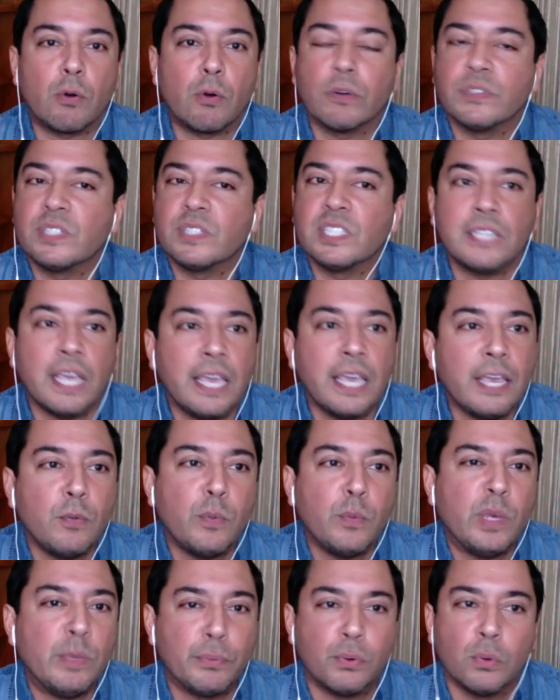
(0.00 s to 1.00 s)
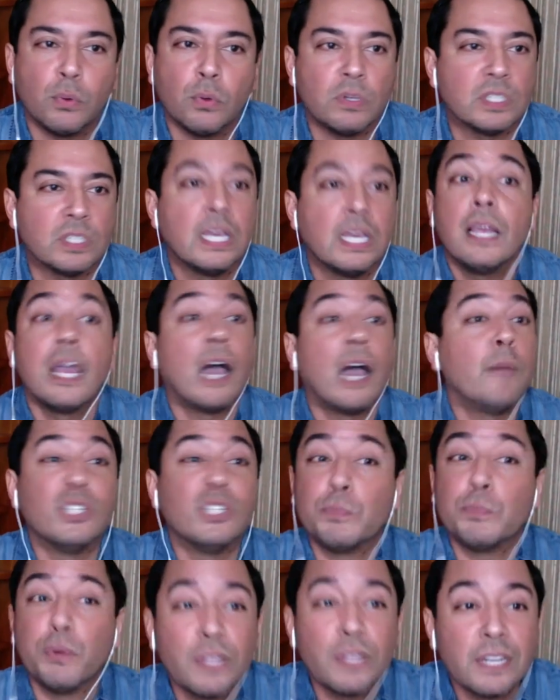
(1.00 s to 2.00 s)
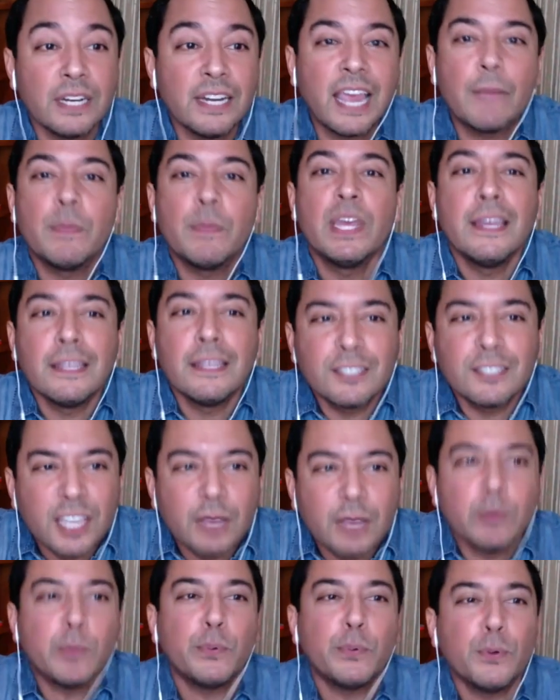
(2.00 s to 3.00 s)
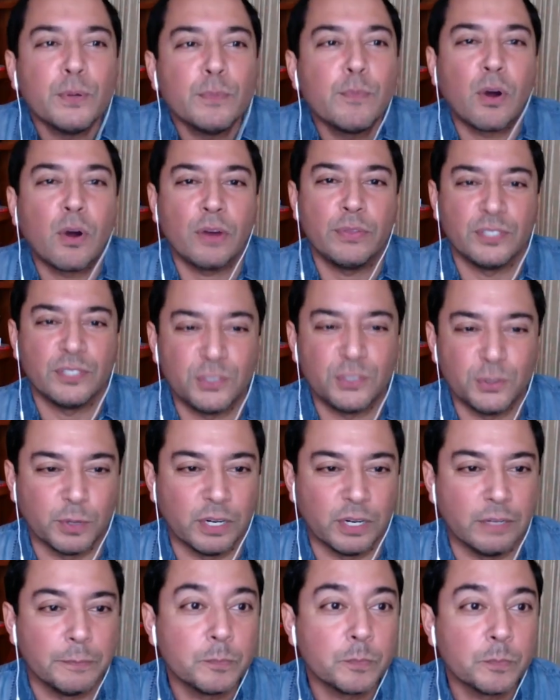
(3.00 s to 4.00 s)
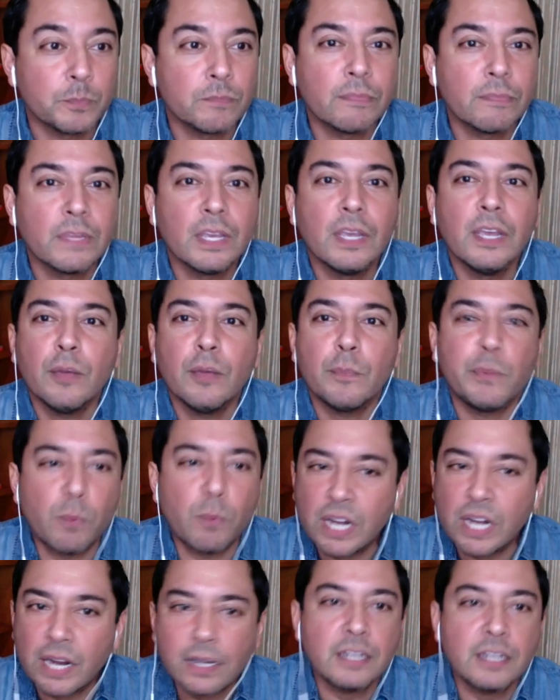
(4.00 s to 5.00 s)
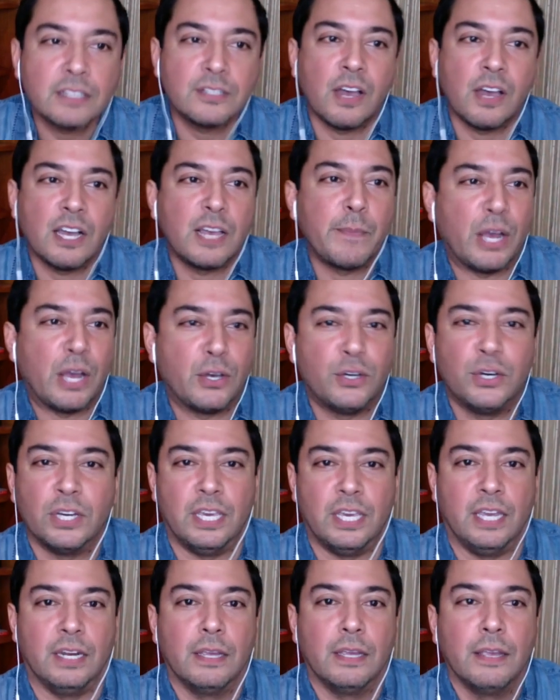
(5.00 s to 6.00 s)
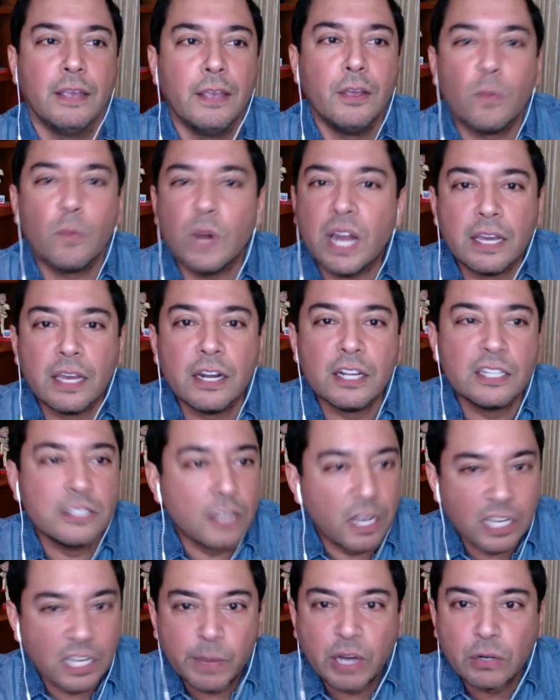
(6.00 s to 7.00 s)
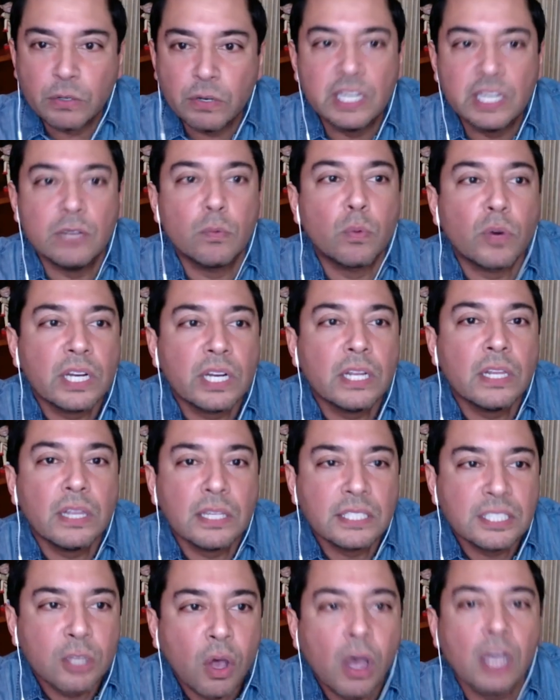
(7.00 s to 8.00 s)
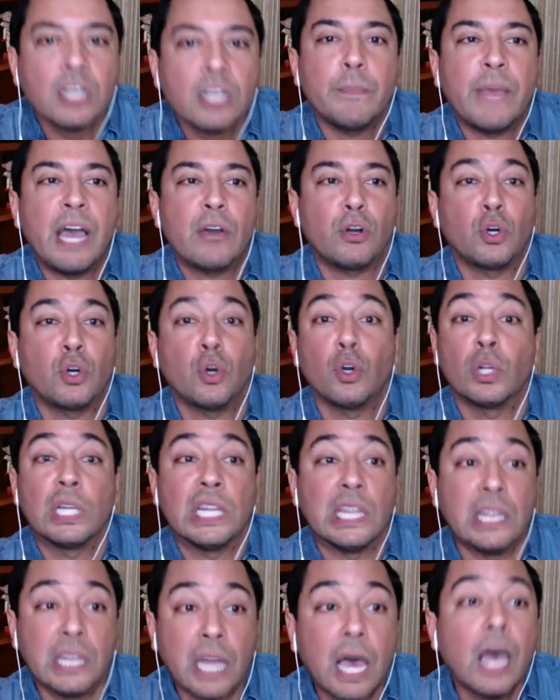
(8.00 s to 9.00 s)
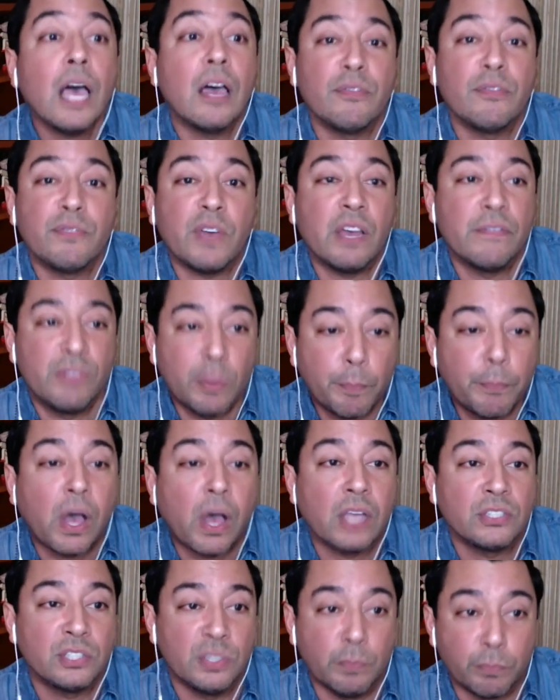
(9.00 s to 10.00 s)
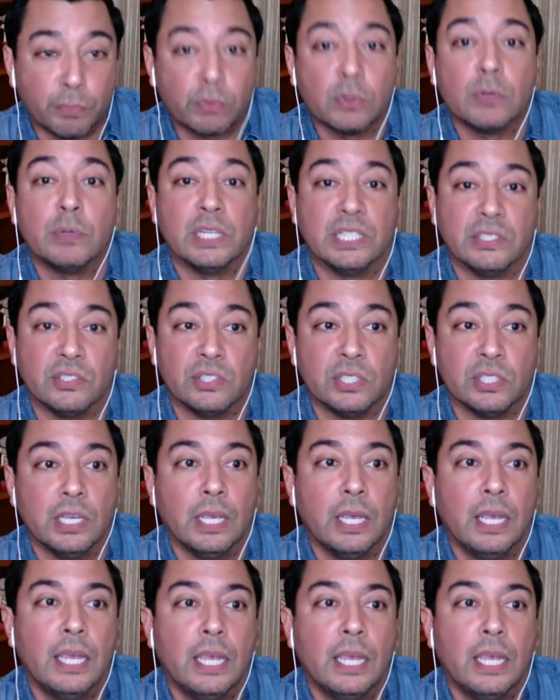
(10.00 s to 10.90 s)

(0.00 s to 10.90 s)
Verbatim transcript: Or say we pulled, I'm just pulling a name, say we pulled Martha Stewart. But we're not going to talk about cooking. We're not going to talk about cooking. We're going to I talk about this. Her love of the Boston Bruins.